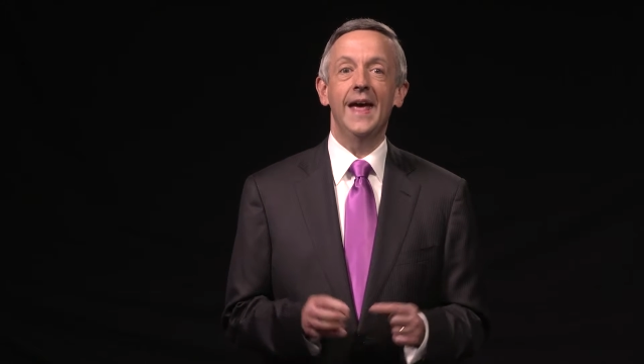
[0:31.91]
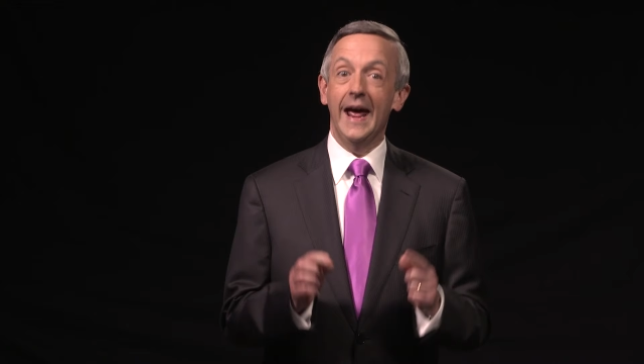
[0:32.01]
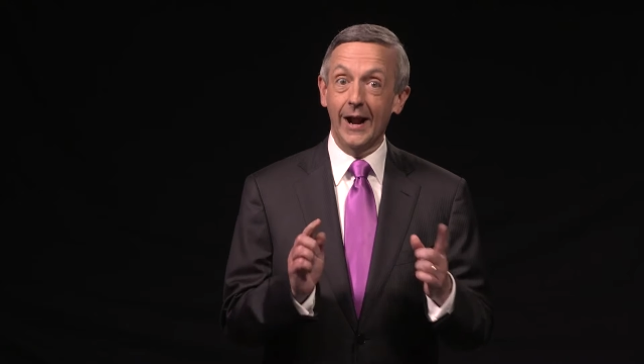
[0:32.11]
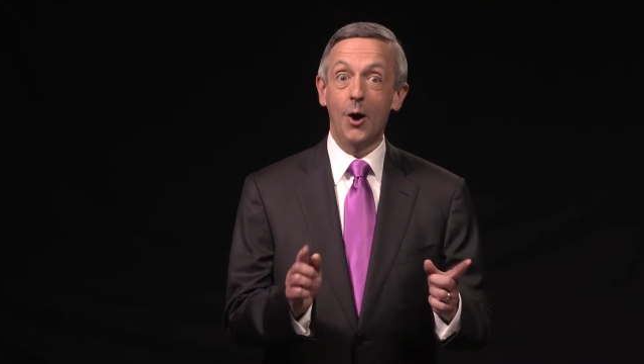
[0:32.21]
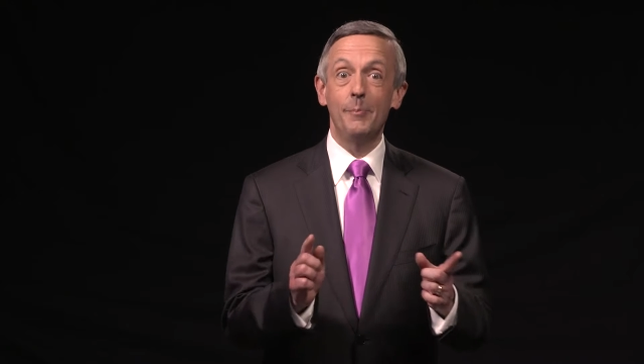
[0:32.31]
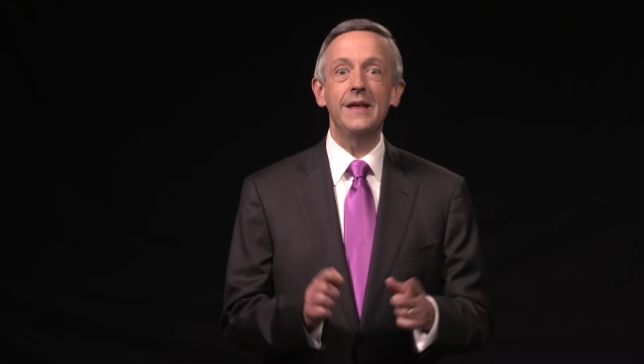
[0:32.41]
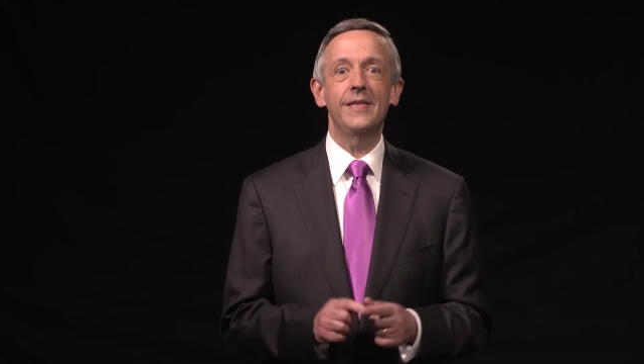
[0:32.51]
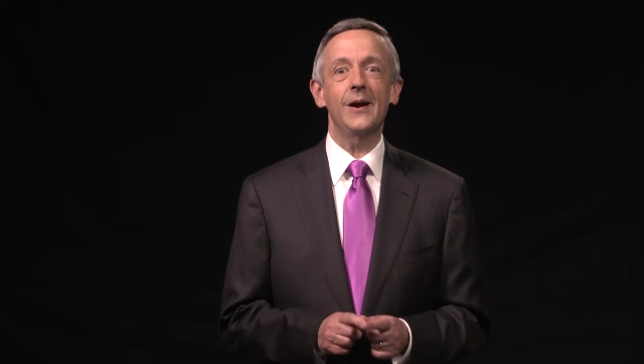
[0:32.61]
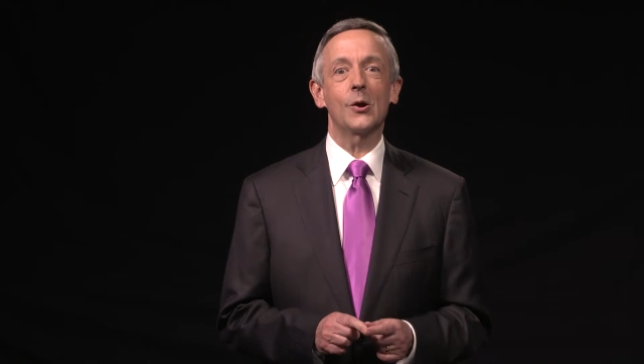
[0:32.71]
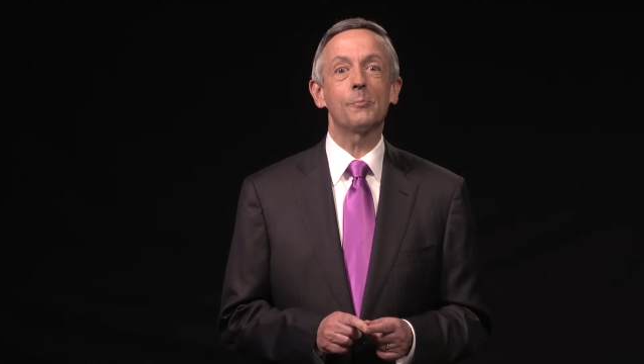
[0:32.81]
and I'll be
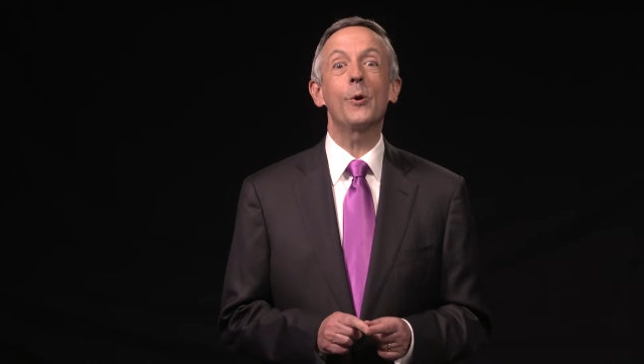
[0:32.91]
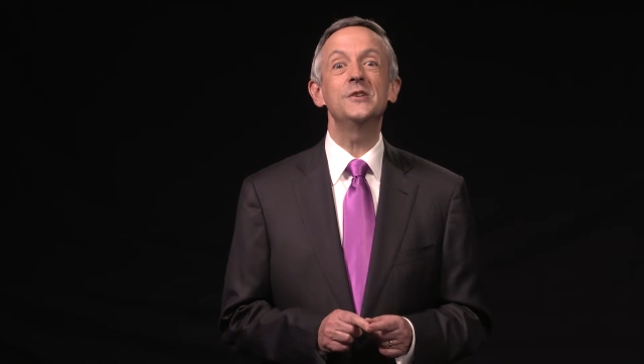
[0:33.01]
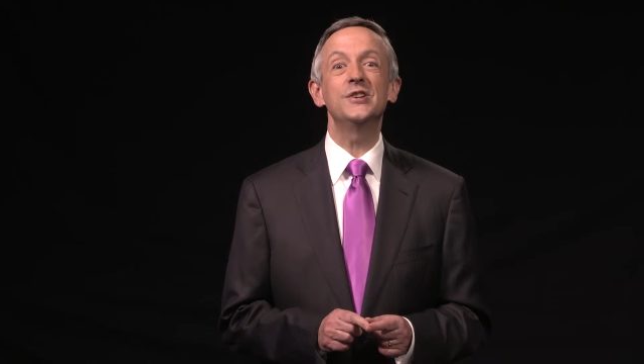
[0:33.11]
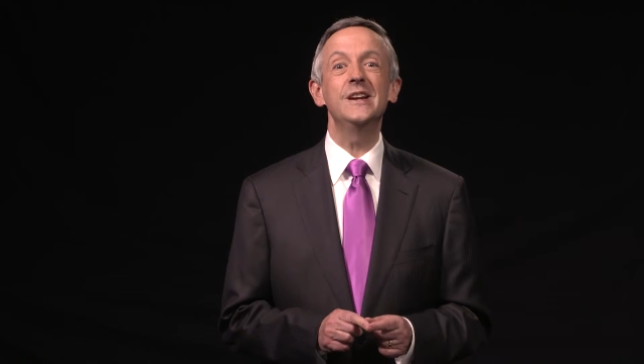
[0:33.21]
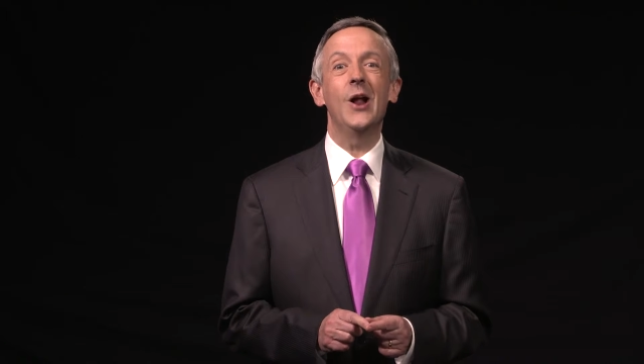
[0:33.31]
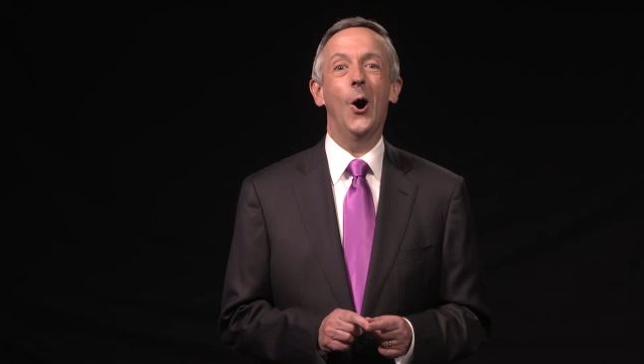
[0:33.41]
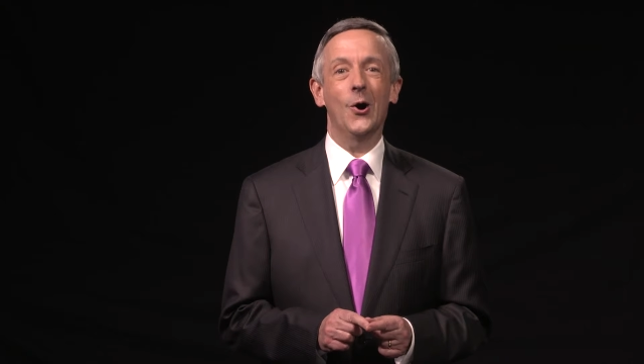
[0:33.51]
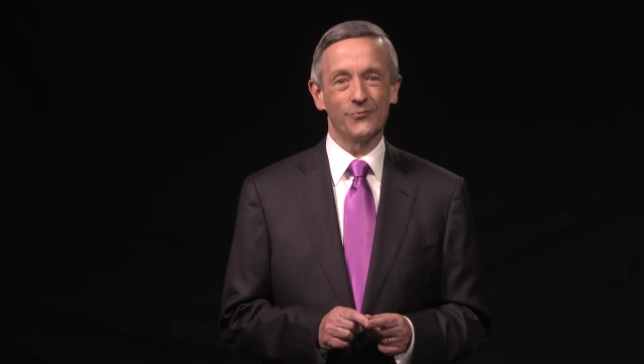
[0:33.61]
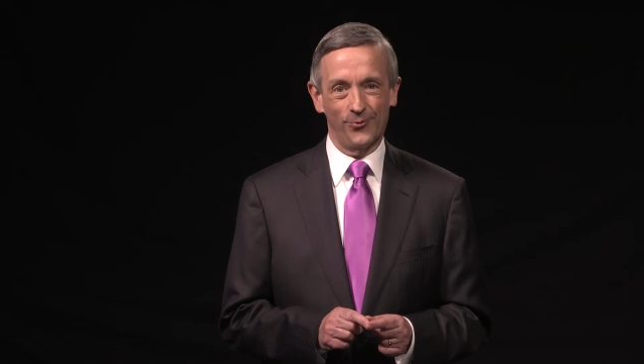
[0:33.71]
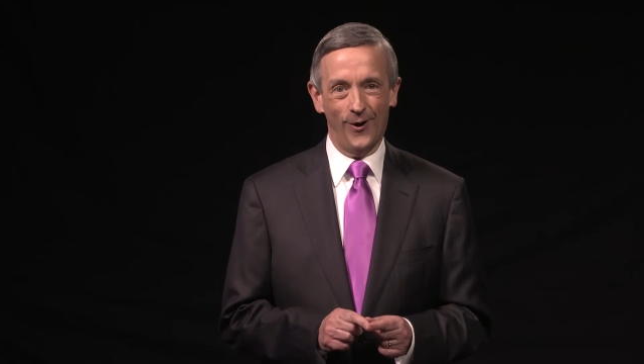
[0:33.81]
there preaching
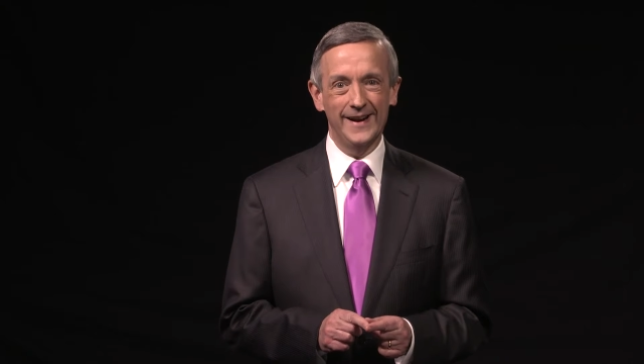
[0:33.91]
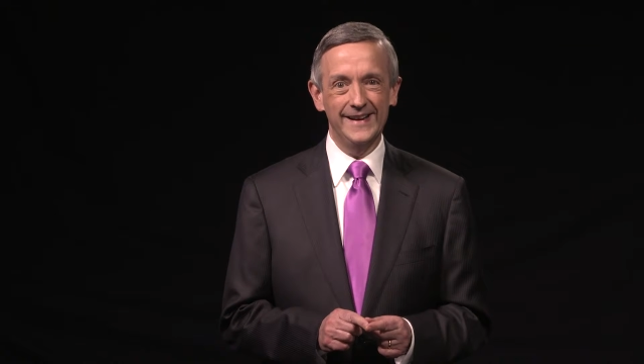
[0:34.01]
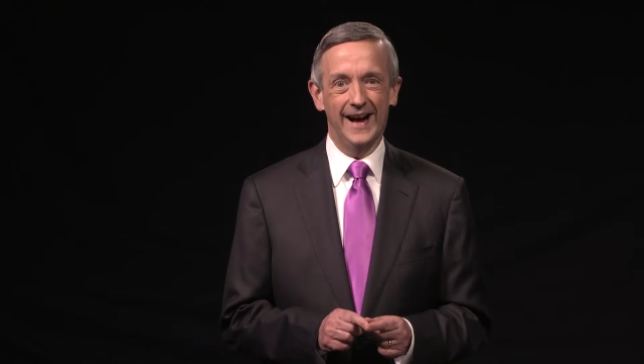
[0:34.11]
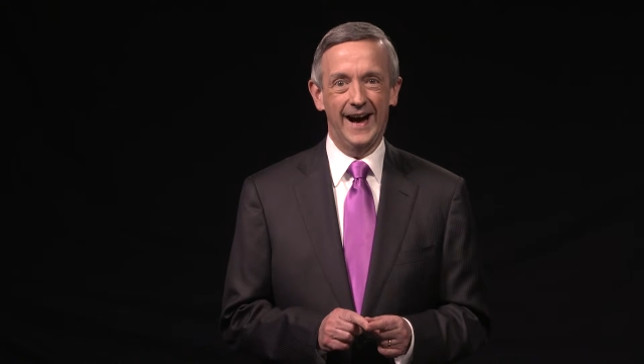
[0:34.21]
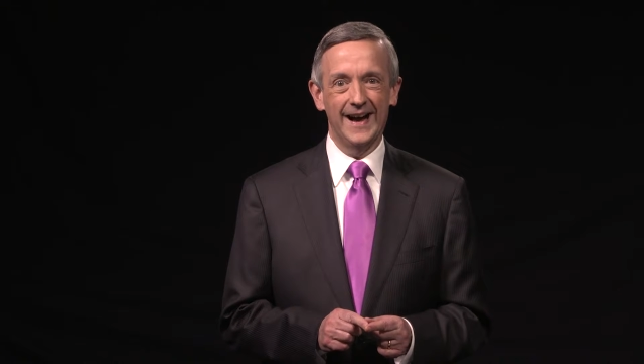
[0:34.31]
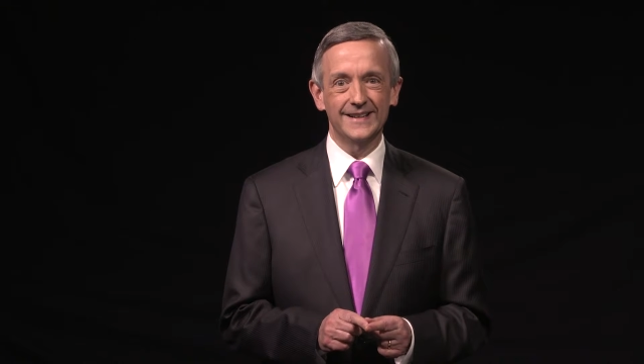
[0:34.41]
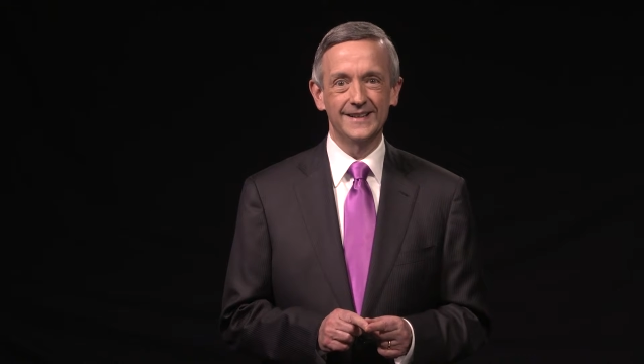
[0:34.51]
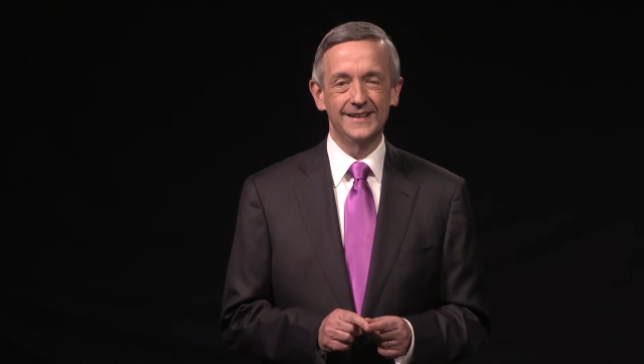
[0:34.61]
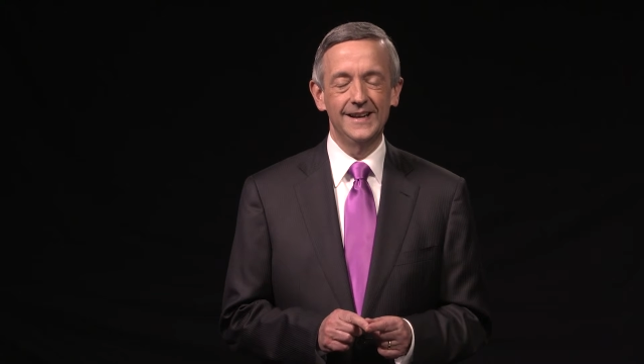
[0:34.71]
on Friday night.